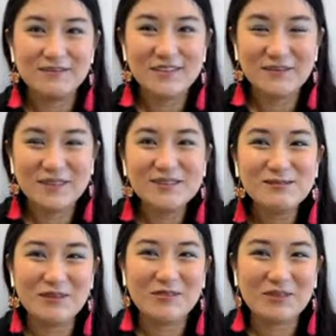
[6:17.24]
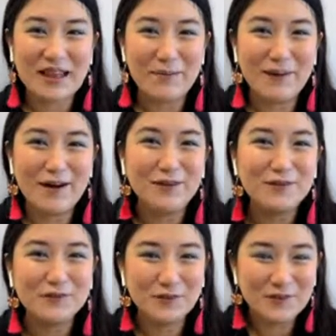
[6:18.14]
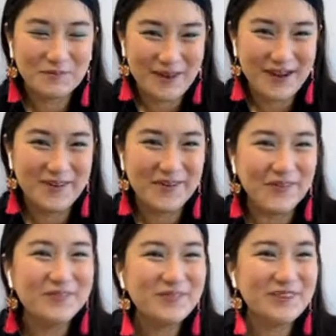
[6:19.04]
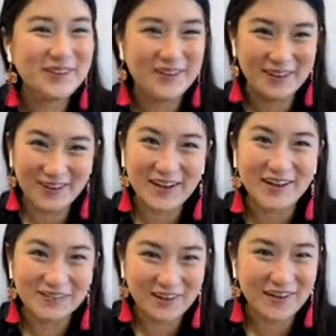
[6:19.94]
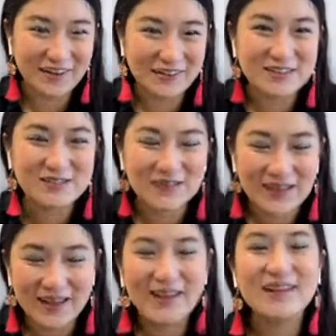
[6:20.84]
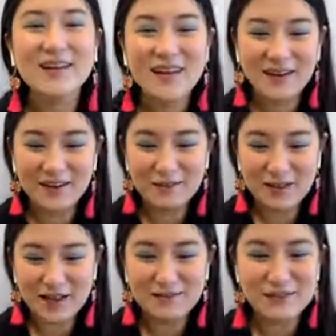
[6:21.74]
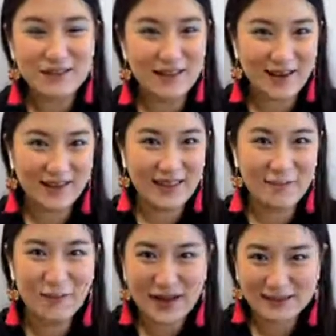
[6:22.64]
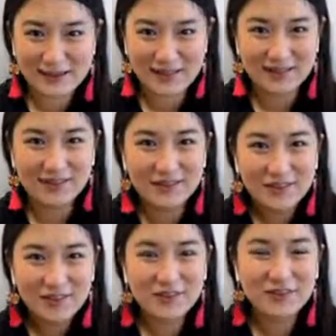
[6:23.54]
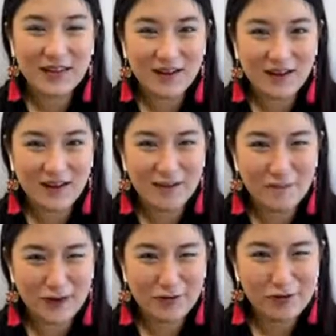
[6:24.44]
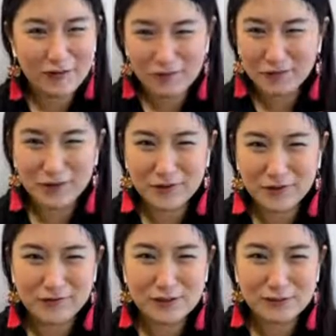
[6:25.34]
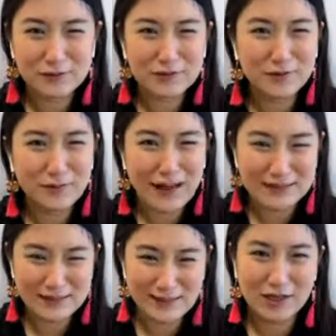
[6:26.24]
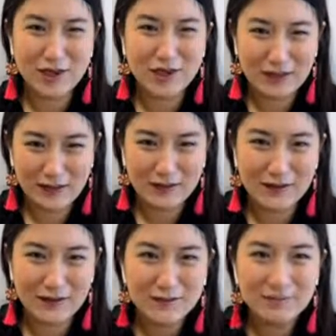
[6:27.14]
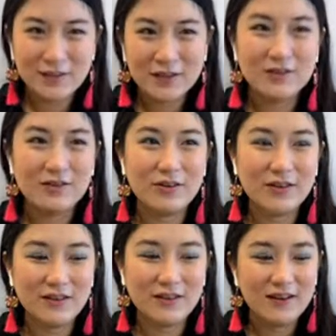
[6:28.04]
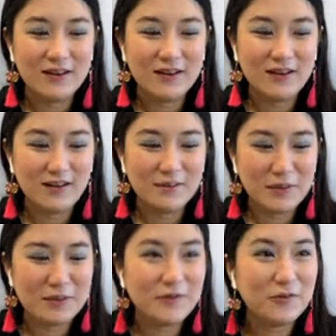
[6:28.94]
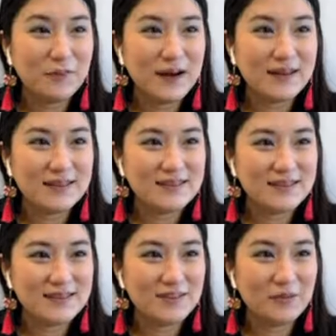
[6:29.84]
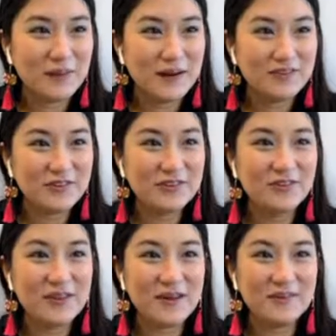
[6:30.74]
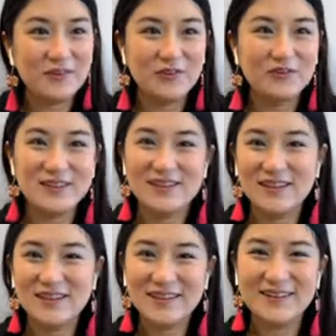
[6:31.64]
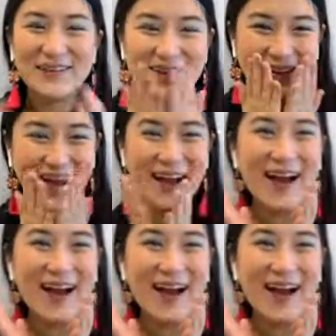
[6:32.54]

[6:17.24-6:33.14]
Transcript: sometimes when you tapao food back home, quite a lot of us do that. It comes in like that plastic, you know, that microwavable, disposable plastic container. Okay, maybe Opa, are you going to get? No, he's not. Okay, do